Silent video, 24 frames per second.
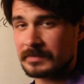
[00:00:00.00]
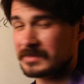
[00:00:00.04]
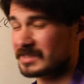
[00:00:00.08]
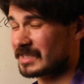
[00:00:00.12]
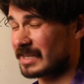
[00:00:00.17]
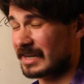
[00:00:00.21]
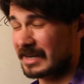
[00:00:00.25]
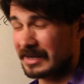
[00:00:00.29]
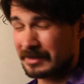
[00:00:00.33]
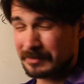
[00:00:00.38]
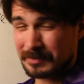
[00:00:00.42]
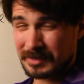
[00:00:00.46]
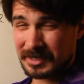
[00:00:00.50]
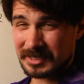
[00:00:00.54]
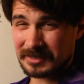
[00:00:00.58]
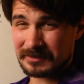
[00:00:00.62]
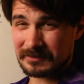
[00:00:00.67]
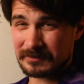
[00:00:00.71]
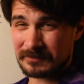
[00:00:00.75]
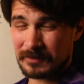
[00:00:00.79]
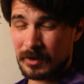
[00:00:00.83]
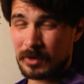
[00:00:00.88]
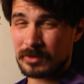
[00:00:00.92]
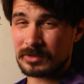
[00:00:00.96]
Not anybody's
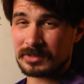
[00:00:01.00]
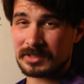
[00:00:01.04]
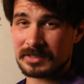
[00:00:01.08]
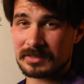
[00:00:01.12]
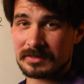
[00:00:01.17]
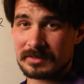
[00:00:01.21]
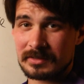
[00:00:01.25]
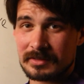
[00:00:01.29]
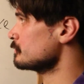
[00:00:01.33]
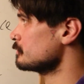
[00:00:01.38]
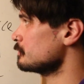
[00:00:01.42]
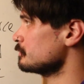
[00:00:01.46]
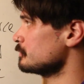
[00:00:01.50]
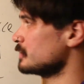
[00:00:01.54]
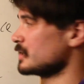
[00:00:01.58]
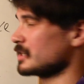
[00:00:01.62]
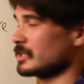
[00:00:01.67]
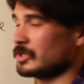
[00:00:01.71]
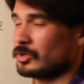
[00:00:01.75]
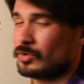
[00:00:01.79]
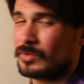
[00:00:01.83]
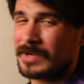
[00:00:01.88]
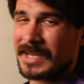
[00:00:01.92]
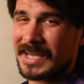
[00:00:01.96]
fault, but
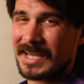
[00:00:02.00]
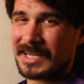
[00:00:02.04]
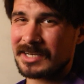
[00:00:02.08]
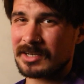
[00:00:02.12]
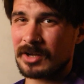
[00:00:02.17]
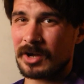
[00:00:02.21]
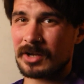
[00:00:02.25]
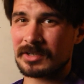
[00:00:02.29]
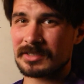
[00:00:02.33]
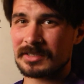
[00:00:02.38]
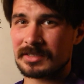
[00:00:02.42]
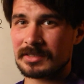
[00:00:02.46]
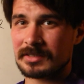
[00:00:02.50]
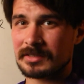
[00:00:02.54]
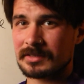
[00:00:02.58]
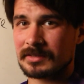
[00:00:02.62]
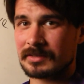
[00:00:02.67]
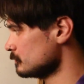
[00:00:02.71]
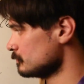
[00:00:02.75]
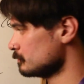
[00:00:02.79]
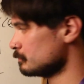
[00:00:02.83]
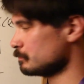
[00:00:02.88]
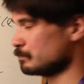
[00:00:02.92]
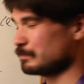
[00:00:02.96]
you cannot
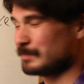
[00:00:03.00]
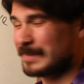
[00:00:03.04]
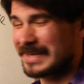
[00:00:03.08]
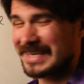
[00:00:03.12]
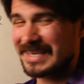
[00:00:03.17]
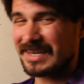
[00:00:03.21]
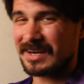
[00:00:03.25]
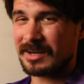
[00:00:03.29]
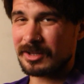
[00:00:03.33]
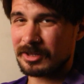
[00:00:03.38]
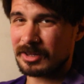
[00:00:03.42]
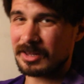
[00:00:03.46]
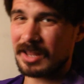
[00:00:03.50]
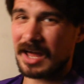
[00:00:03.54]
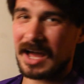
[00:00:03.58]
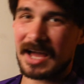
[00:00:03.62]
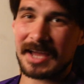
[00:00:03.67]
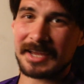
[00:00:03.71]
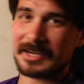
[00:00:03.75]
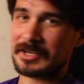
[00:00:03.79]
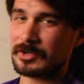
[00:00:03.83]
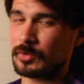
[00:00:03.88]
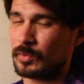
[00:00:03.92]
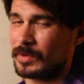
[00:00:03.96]
be
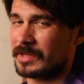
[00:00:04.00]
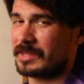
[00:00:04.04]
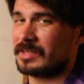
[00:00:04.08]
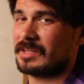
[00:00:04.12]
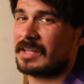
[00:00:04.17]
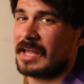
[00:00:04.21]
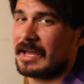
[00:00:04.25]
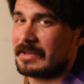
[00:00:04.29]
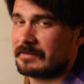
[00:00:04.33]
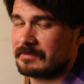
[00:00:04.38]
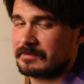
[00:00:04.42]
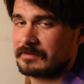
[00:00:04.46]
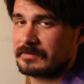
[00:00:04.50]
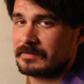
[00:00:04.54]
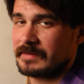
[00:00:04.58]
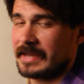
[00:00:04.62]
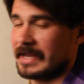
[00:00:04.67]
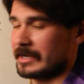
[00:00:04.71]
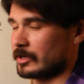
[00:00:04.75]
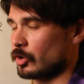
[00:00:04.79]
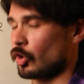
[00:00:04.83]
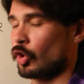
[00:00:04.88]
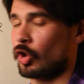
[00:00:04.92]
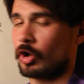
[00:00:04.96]
aligned with life
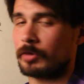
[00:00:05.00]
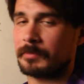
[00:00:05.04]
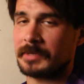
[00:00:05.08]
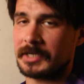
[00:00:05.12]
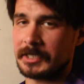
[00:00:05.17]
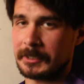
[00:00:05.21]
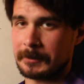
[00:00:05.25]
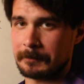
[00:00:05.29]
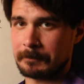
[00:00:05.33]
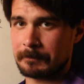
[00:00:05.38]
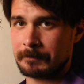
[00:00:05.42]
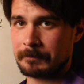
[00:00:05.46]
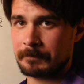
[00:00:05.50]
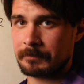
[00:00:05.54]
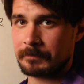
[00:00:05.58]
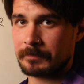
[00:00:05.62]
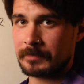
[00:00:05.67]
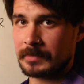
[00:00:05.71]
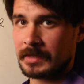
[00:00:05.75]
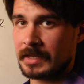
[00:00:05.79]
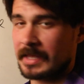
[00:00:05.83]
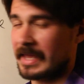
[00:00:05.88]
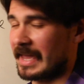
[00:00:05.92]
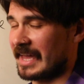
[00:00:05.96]
and harmony
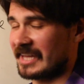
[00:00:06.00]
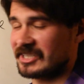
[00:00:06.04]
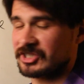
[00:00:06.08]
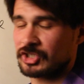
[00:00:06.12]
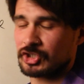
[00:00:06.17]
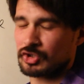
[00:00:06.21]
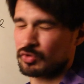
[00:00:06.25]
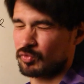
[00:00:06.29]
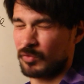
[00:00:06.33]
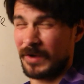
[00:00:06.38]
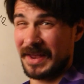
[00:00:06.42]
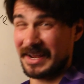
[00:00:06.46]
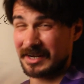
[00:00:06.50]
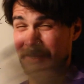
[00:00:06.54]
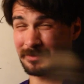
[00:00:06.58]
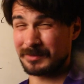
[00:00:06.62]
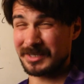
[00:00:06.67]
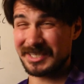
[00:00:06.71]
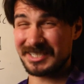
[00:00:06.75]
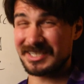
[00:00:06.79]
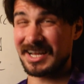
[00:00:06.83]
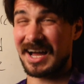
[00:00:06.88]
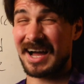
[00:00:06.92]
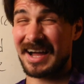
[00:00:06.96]
and just
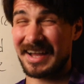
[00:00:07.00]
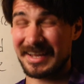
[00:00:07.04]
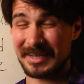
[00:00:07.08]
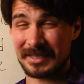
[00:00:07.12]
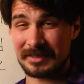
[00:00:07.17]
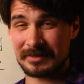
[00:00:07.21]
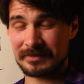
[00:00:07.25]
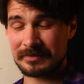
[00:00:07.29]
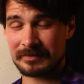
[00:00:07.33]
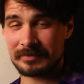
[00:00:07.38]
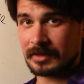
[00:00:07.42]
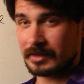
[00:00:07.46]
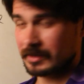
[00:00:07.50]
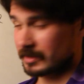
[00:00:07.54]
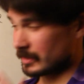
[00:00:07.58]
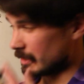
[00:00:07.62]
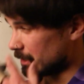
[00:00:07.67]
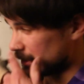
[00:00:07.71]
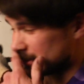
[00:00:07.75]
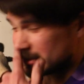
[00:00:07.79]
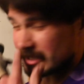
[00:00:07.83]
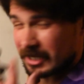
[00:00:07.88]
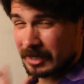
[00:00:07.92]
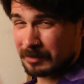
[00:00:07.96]
randomly die.
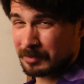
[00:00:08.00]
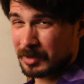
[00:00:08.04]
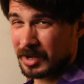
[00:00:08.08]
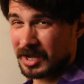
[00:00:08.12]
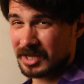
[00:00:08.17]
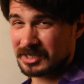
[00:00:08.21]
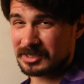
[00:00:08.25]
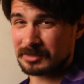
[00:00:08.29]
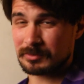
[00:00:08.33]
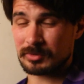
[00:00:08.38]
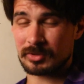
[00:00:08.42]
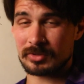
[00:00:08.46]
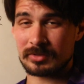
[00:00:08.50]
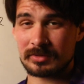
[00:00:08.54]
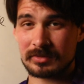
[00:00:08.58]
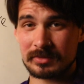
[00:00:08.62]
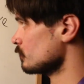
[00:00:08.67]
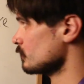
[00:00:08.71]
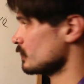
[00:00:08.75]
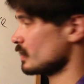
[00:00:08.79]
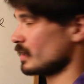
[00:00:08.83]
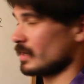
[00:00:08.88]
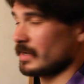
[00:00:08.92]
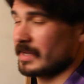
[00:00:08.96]
It's not possible.
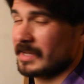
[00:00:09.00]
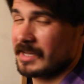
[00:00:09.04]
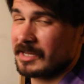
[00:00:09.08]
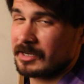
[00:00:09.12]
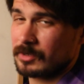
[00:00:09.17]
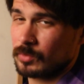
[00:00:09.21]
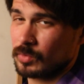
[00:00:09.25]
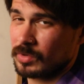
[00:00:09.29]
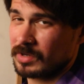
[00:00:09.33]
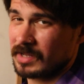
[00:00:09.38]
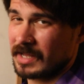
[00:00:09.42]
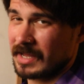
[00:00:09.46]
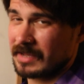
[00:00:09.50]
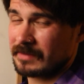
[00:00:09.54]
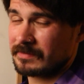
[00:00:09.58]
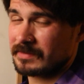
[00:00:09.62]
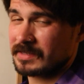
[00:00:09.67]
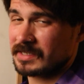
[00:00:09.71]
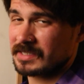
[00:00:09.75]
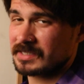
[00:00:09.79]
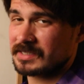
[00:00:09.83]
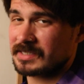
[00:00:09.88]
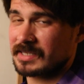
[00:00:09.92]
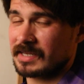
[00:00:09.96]
Again, where life
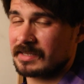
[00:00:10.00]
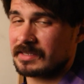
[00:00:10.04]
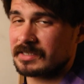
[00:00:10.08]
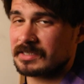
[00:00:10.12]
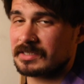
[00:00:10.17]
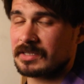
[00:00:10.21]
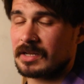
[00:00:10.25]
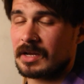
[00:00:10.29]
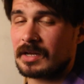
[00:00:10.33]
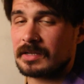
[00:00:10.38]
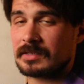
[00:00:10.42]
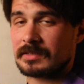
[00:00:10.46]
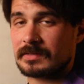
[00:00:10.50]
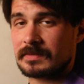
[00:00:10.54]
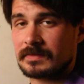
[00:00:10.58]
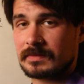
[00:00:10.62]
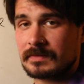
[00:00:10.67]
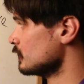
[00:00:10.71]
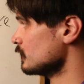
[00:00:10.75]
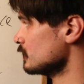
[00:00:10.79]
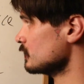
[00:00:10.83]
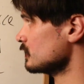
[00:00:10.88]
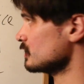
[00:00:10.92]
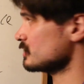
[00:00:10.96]
is, death is not.
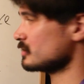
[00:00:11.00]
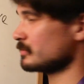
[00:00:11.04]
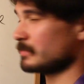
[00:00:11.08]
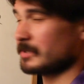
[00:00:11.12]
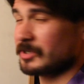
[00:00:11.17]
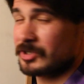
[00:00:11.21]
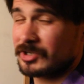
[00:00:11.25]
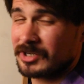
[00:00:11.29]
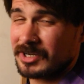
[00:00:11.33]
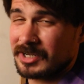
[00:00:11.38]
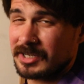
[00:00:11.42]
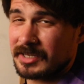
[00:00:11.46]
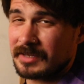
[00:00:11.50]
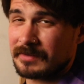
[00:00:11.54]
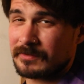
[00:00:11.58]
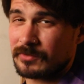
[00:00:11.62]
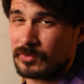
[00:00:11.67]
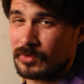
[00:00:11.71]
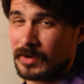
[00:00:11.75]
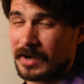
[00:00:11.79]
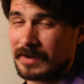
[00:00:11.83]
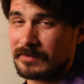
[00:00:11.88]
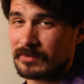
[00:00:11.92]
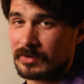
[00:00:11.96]
Doesn't mean you're going to live
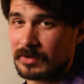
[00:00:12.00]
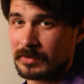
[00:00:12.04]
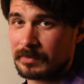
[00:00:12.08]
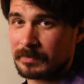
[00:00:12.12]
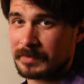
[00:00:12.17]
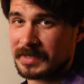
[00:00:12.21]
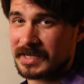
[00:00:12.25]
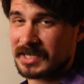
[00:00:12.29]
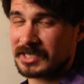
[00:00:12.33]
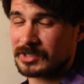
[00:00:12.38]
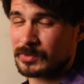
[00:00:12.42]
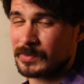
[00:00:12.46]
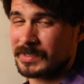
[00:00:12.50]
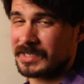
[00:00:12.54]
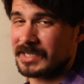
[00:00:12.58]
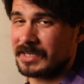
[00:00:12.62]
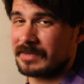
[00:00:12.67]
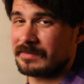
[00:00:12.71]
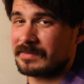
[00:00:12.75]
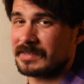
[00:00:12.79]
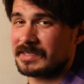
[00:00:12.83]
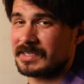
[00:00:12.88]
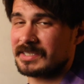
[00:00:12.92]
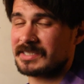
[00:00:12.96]
forever, because we
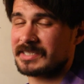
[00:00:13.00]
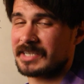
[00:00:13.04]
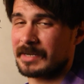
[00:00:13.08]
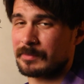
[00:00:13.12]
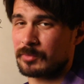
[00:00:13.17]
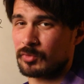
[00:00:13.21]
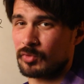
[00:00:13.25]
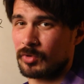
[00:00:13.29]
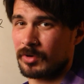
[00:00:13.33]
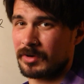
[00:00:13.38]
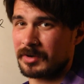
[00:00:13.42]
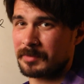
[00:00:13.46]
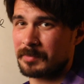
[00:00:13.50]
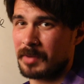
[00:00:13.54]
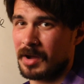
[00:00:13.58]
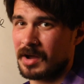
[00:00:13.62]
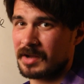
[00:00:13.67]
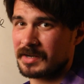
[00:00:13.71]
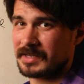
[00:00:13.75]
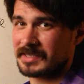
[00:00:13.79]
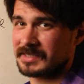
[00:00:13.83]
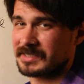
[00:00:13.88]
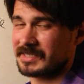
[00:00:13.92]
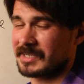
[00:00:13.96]
live in these temporary
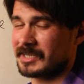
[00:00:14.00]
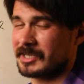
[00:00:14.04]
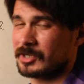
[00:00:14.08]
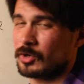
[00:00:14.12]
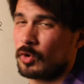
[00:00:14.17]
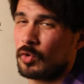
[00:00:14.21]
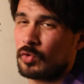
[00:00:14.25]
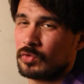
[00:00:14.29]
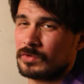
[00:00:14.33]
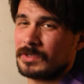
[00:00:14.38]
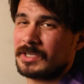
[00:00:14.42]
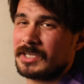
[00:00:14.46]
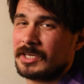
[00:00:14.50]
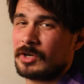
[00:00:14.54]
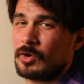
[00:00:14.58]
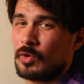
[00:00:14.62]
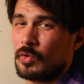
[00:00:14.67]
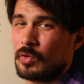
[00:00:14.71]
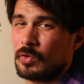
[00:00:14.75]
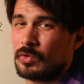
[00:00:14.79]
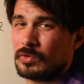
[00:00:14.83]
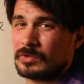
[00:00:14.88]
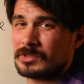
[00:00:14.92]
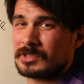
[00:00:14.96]
bodies. They can only
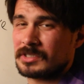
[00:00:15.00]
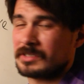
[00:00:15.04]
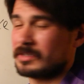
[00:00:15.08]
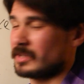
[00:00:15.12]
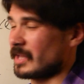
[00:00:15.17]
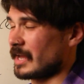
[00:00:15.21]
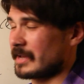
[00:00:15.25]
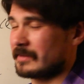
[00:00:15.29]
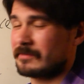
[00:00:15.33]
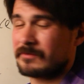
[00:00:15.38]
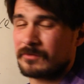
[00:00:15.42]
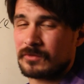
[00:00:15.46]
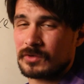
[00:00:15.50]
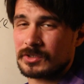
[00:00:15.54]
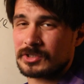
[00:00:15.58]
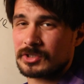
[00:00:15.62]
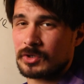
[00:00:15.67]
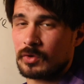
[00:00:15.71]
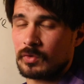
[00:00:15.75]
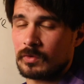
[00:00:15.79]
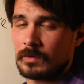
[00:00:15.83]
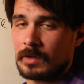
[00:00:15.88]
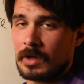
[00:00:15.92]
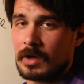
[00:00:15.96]
hold life for
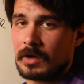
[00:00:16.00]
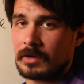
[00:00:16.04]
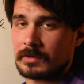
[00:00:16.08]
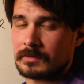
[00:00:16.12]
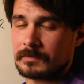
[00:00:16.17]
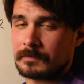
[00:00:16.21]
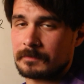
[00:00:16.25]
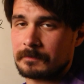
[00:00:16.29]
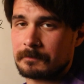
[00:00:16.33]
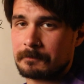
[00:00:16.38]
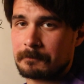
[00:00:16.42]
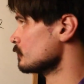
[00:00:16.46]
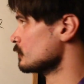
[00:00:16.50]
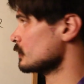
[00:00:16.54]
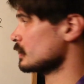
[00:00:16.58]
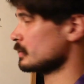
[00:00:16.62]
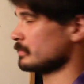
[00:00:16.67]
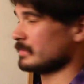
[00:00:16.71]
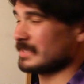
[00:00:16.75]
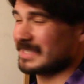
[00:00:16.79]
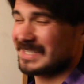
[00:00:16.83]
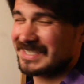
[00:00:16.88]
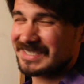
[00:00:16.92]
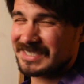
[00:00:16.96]
so long.
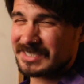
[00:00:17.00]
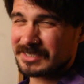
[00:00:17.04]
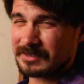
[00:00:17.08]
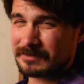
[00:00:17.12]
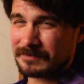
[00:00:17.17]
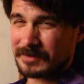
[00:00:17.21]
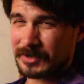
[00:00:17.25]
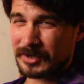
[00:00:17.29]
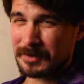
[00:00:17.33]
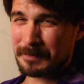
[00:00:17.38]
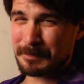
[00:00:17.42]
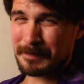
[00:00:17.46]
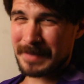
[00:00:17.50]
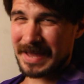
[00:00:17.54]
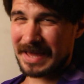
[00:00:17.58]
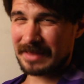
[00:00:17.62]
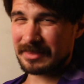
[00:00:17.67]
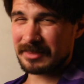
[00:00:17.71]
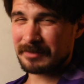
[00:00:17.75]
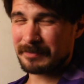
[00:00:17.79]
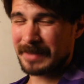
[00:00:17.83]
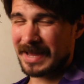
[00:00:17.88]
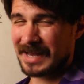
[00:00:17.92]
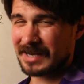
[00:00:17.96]
But this is a very
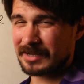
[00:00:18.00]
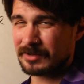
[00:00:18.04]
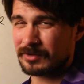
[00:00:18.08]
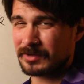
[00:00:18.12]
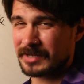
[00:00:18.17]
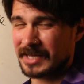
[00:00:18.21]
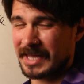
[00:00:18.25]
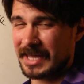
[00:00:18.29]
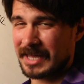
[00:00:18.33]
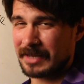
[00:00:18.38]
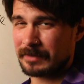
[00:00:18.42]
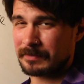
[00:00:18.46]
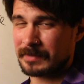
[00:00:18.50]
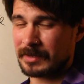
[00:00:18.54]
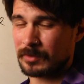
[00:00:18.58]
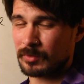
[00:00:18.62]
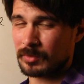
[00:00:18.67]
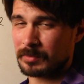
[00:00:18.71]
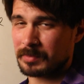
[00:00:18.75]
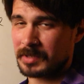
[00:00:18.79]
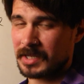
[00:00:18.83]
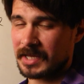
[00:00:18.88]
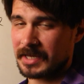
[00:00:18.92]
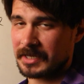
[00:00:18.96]
mathematical game that
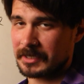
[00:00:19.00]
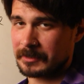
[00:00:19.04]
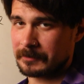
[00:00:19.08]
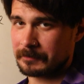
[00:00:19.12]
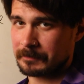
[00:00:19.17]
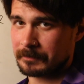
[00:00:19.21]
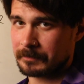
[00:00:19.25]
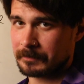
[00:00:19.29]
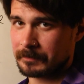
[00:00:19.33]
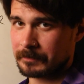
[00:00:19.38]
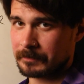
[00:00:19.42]
we're playing.